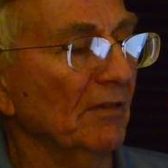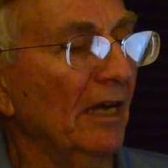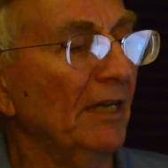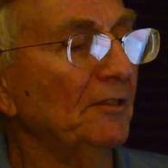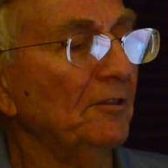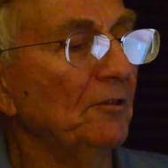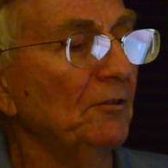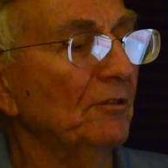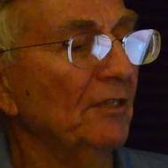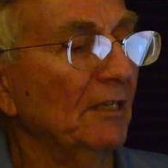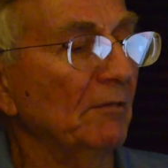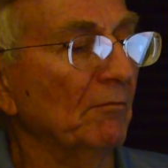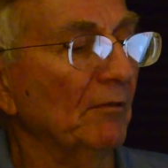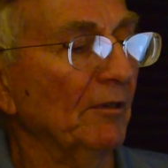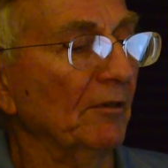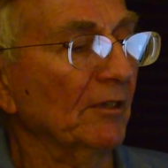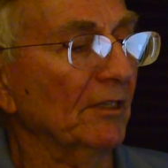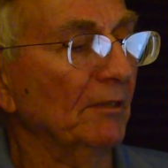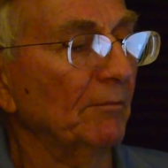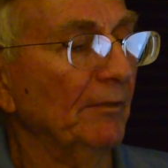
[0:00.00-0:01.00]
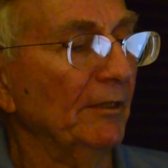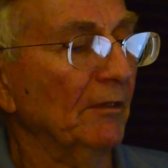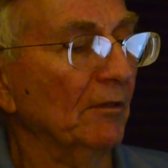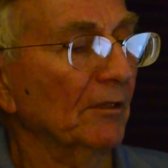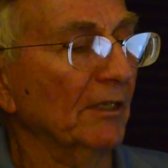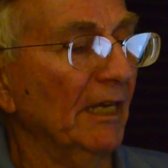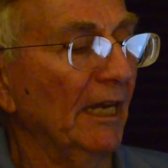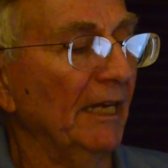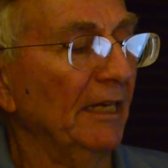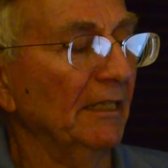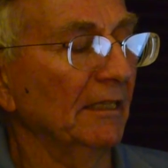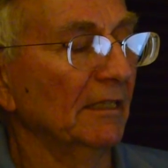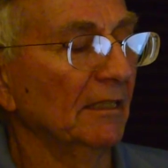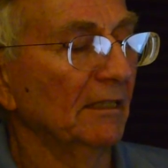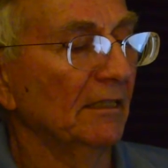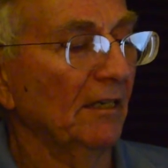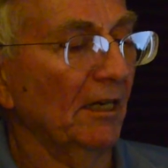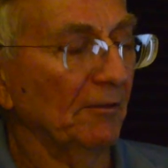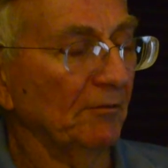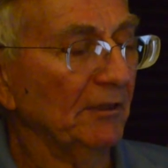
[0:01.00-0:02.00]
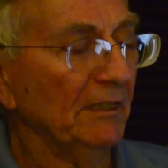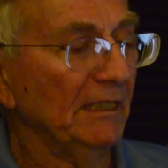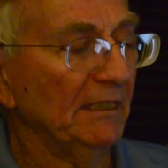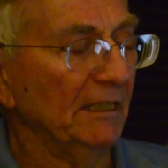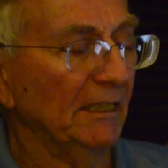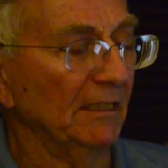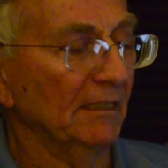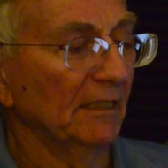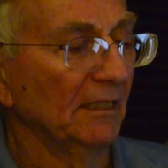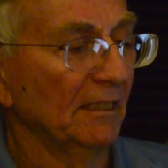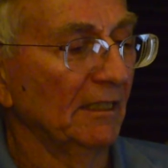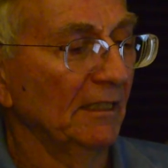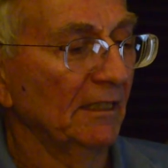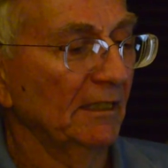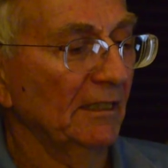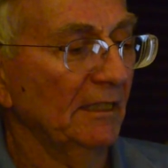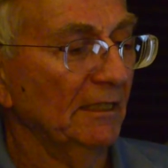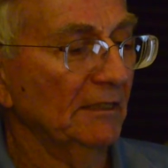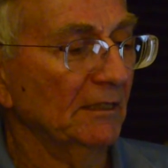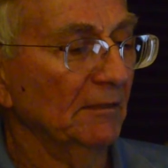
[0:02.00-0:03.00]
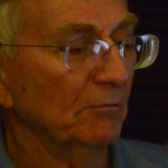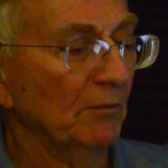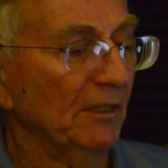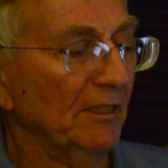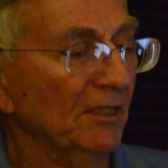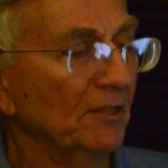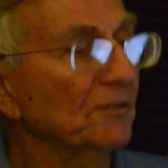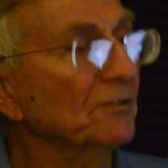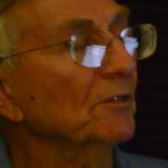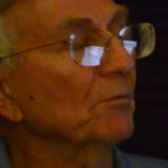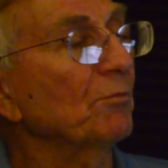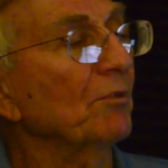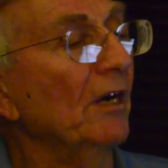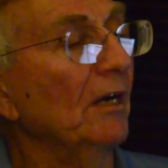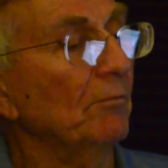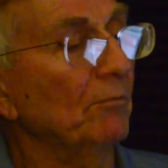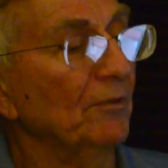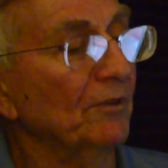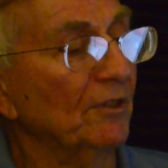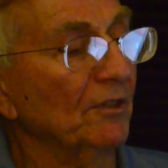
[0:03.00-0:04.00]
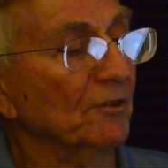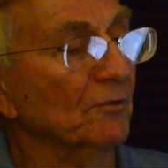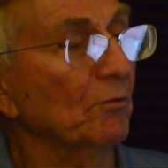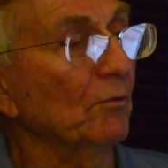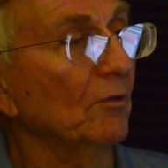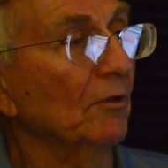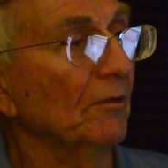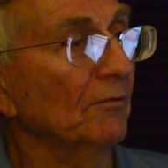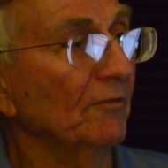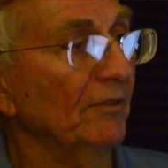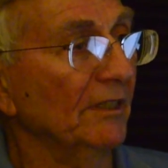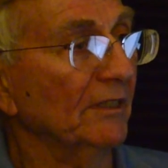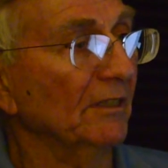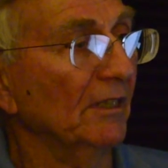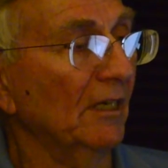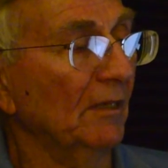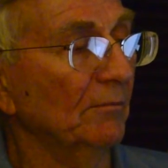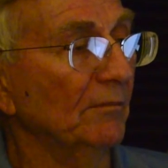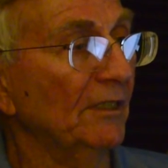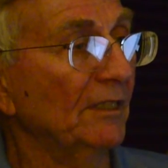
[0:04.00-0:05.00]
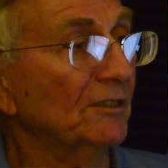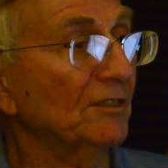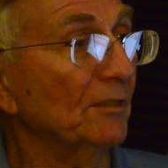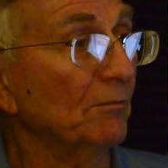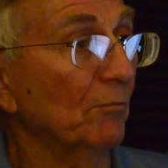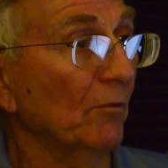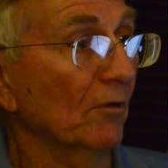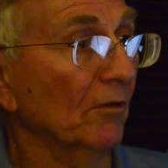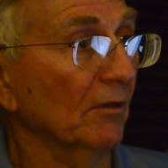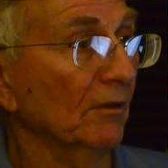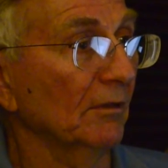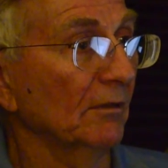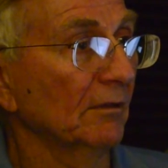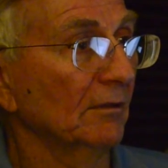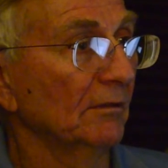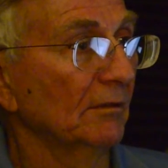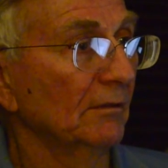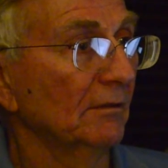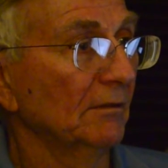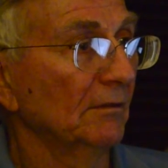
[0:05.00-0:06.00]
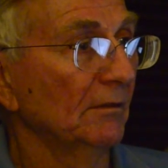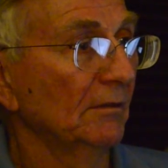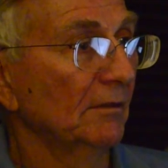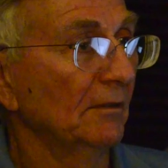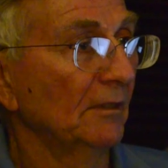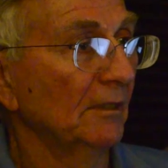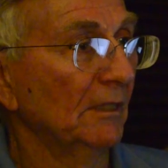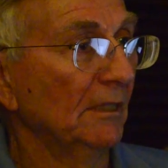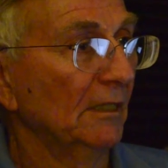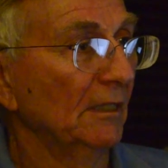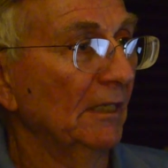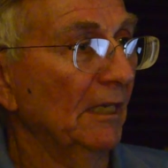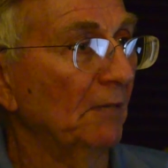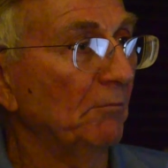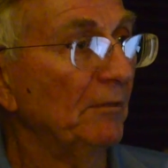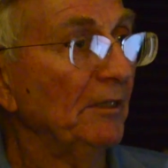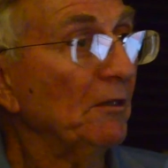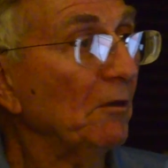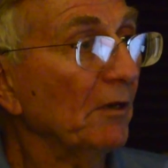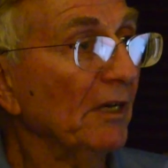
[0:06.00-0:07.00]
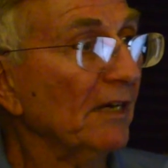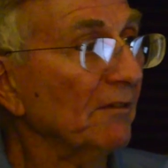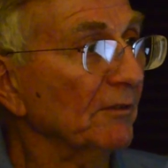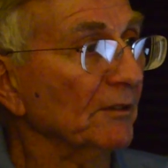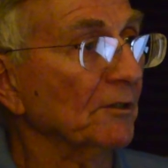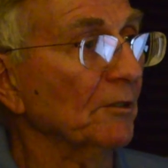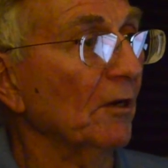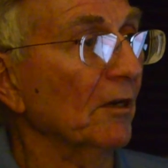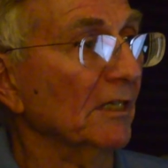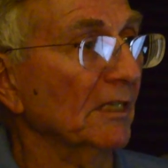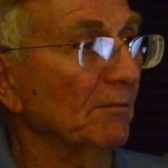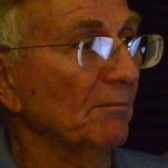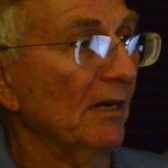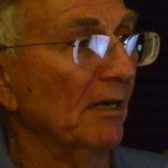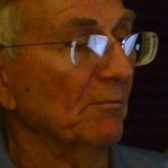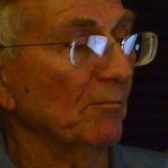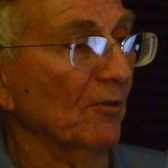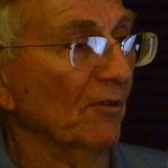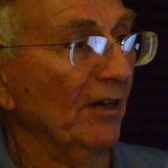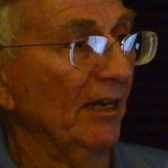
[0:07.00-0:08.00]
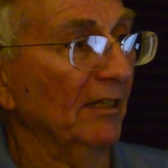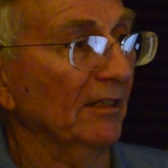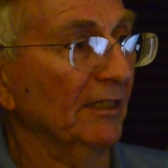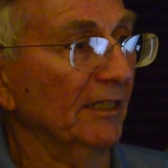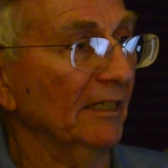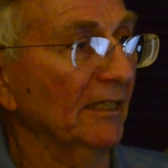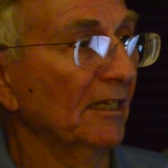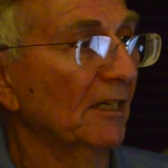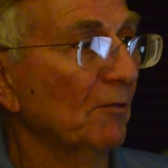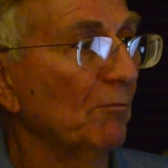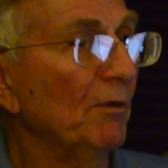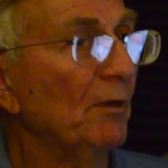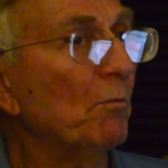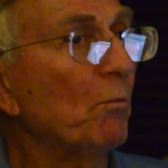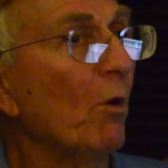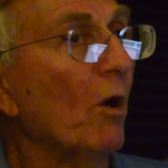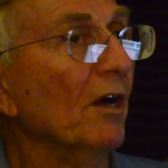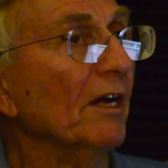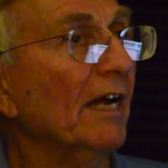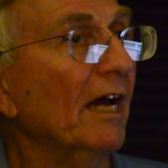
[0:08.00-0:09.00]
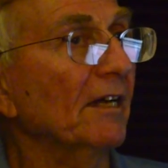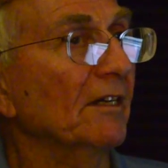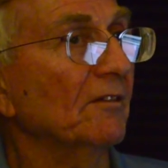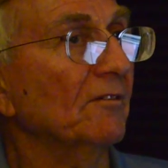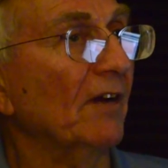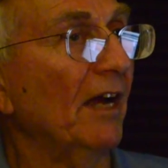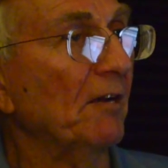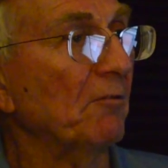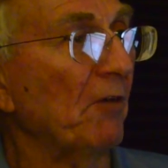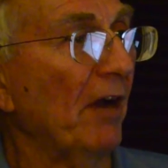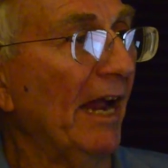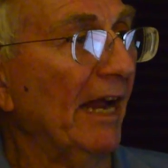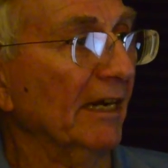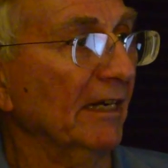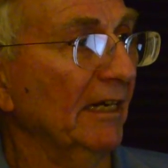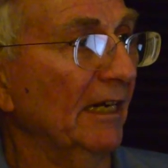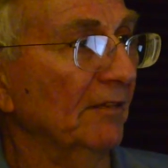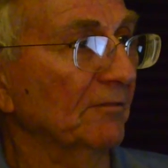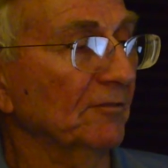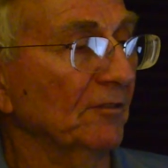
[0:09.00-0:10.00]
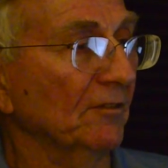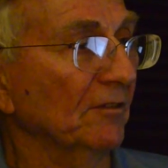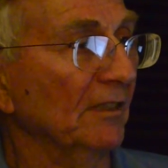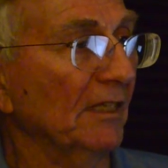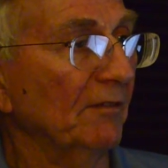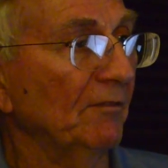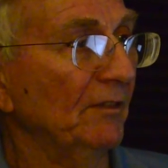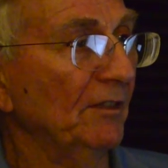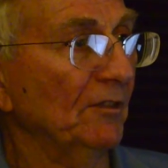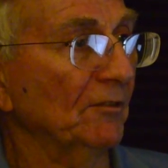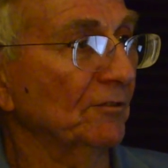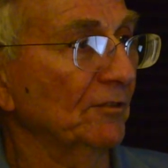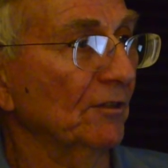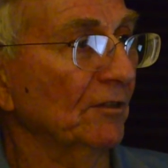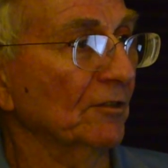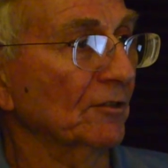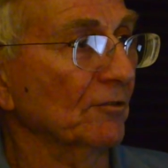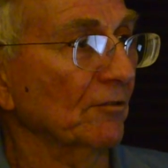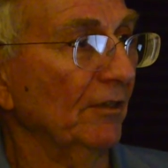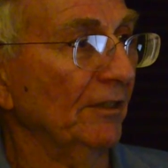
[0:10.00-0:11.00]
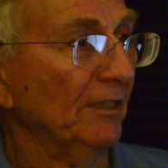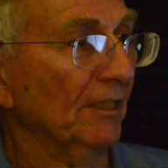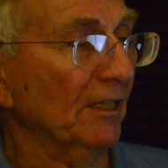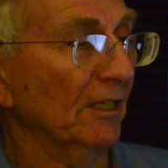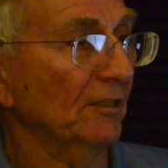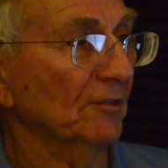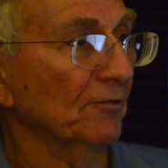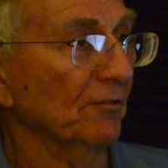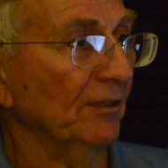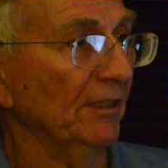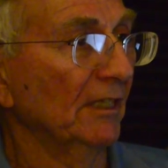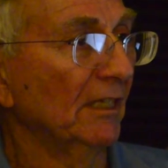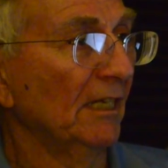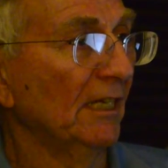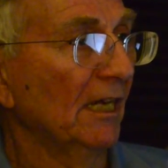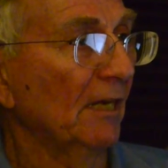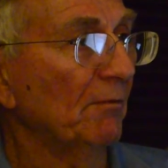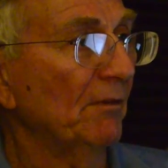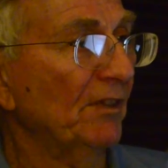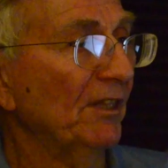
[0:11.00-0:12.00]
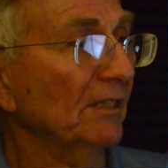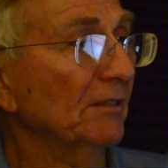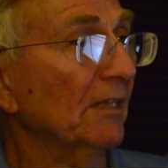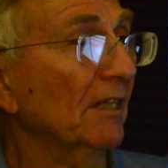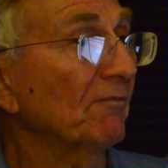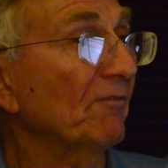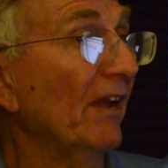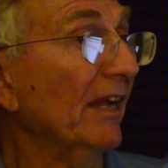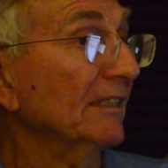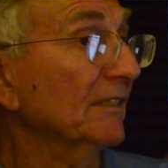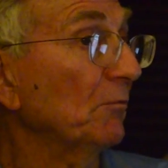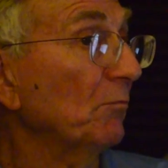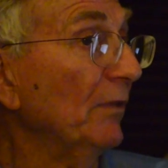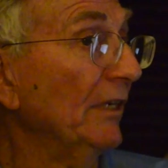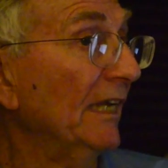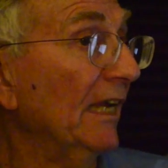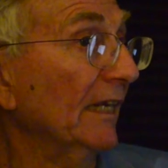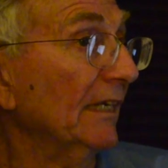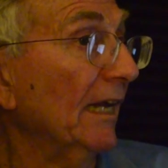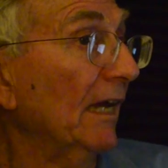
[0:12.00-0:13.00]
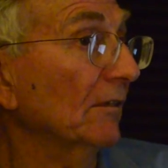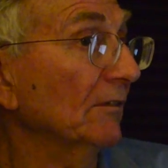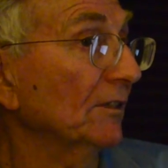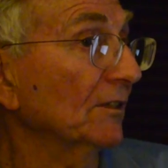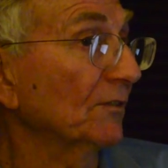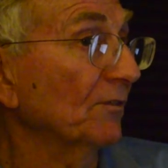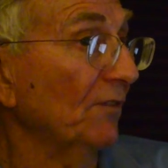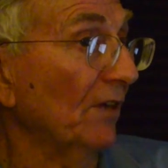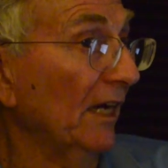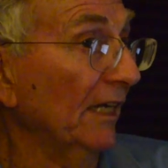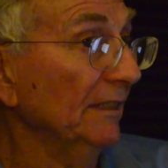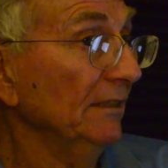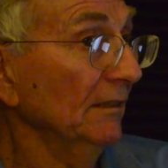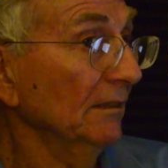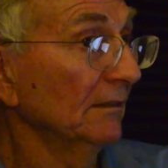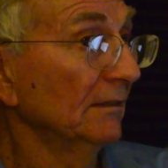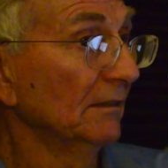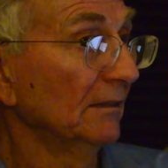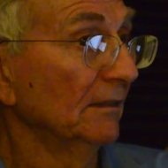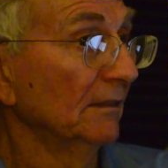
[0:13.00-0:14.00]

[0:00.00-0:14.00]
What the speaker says: I knew then we were going to be okay. I really did. He said, well, here's the problem with this war, Vietnam. It's immoral. And we don't ever talk about morality. We walk out of Iraq after 11 years of destroying the country, and we think the fact that we got out is fine.